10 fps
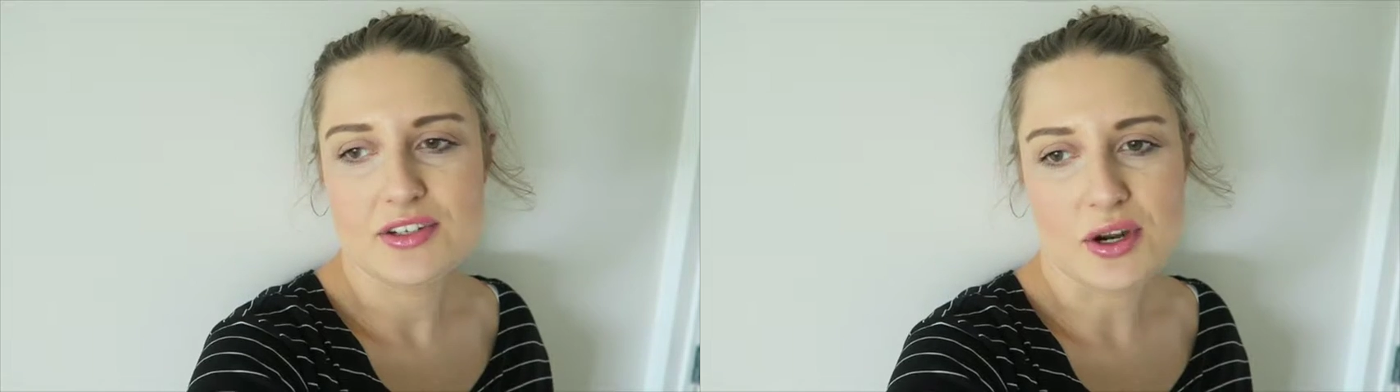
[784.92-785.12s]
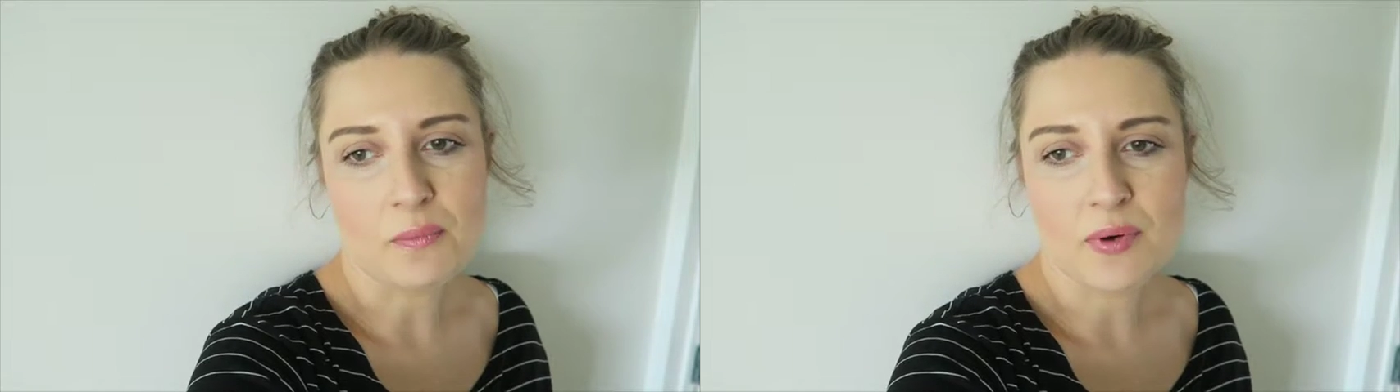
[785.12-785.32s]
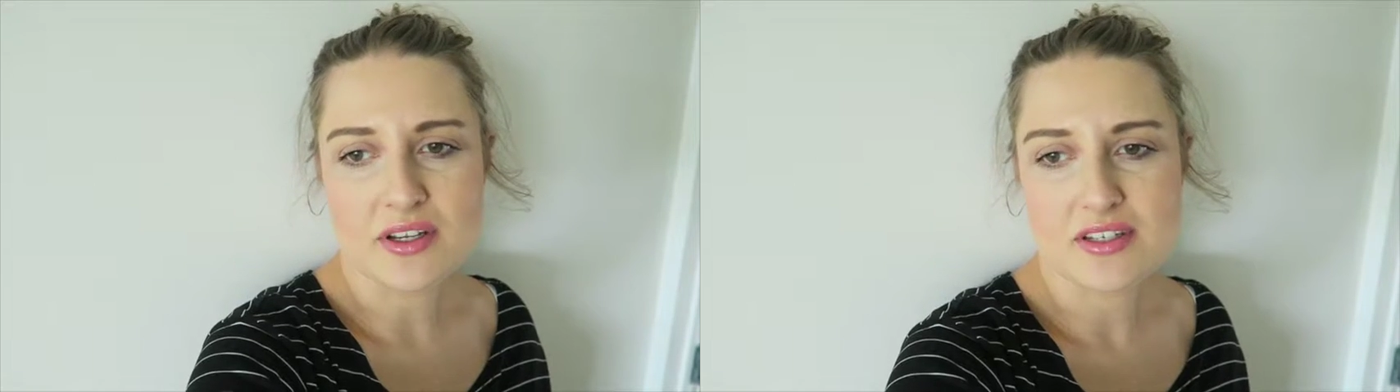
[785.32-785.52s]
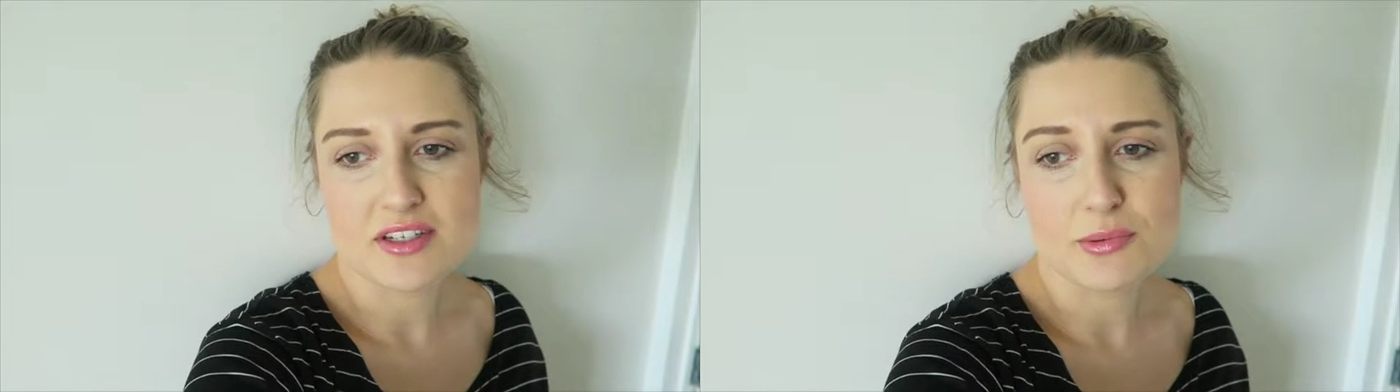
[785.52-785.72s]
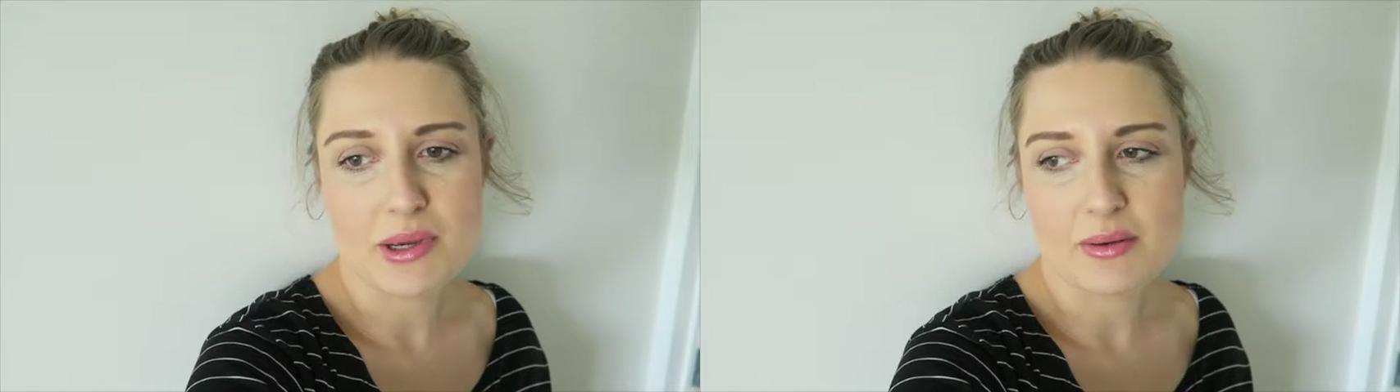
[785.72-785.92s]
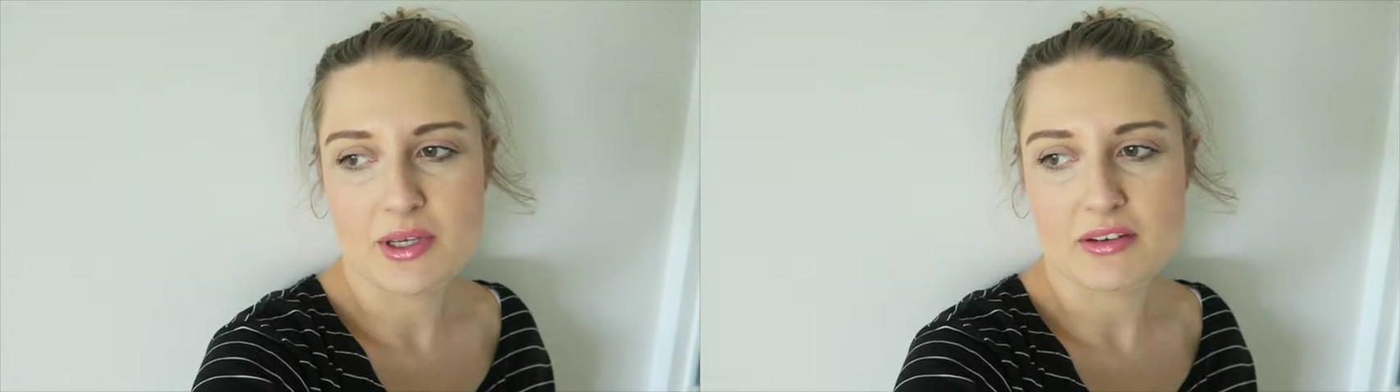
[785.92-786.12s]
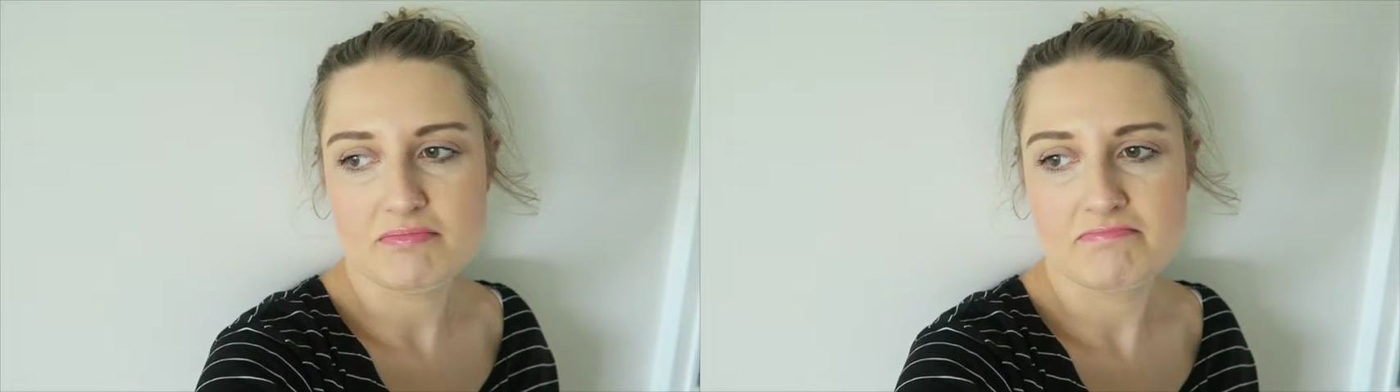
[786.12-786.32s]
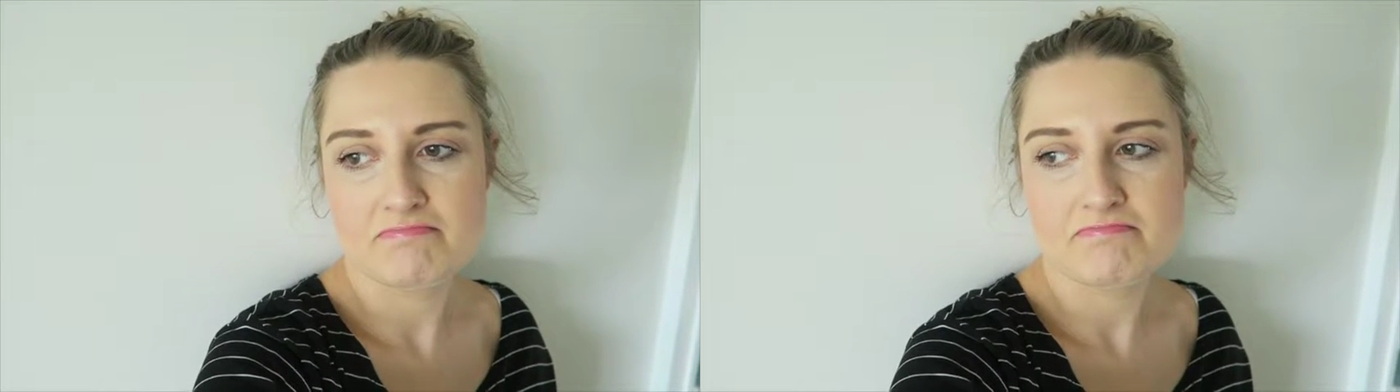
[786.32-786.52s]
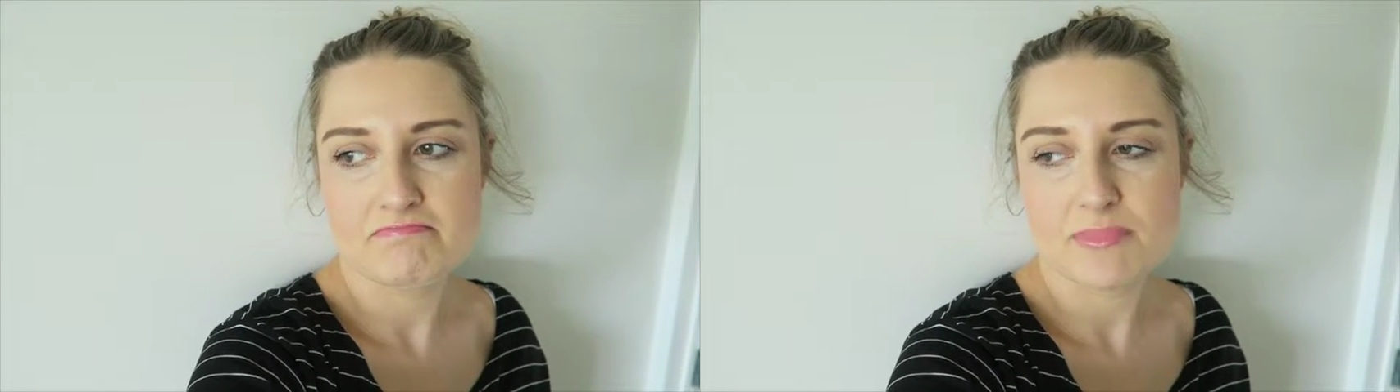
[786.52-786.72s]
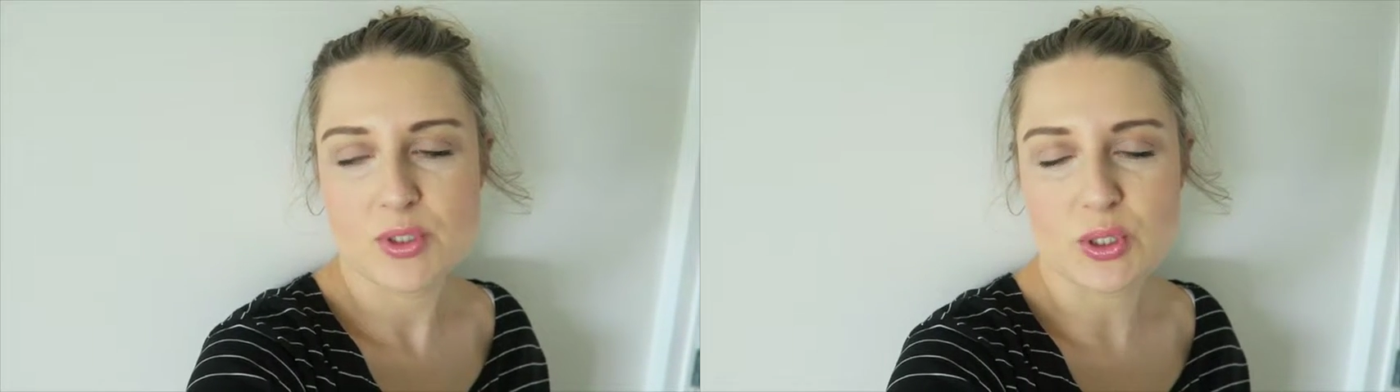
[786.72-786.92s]
you don't want to see your baby
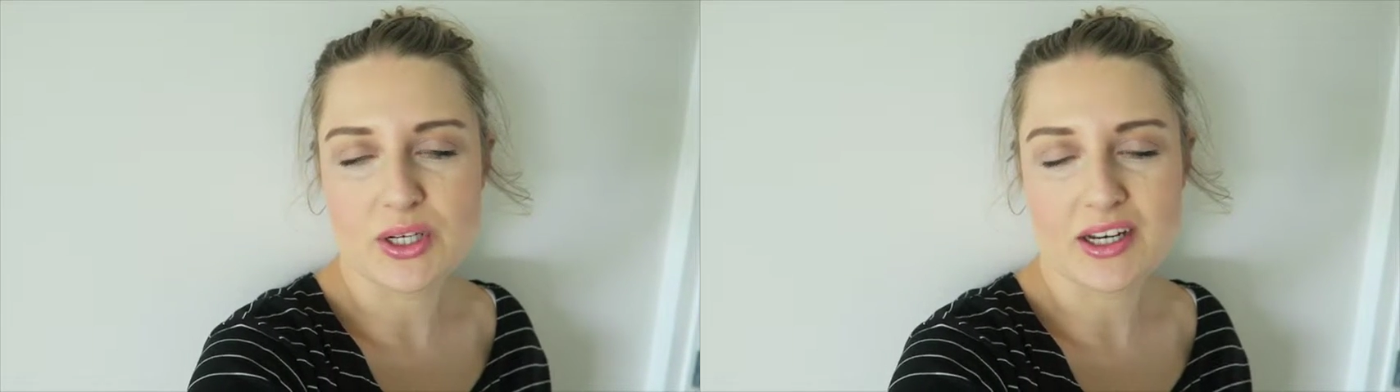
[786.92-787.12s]
doing